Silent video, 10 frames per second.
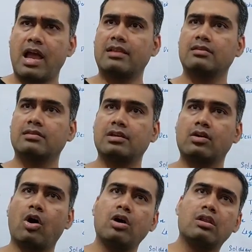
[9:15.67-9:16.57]
and they
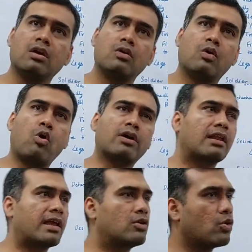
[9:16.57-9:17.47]
all were walking
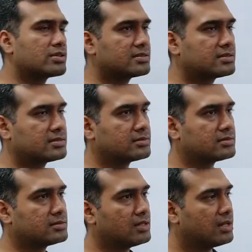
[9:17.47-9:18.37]
like ghosts,
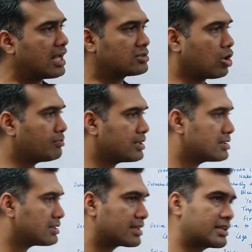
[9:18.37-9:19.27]
like
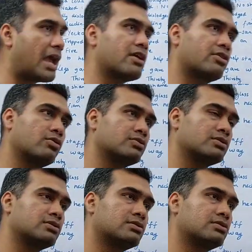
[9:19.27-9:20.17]
zombies, like
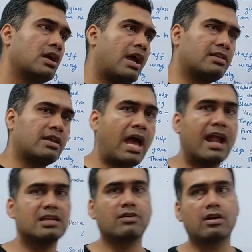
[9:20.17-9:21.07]
scarecrows, and their
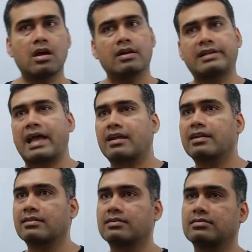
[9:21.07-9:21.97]
hands were
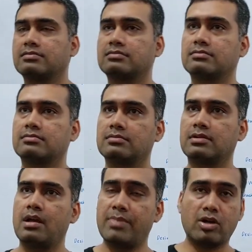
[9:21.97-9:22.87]
dangling
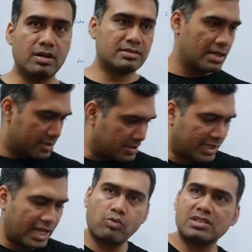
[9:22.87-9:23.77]
because the
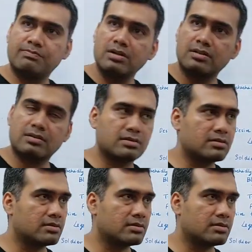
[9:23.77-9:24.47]
skin was burnt.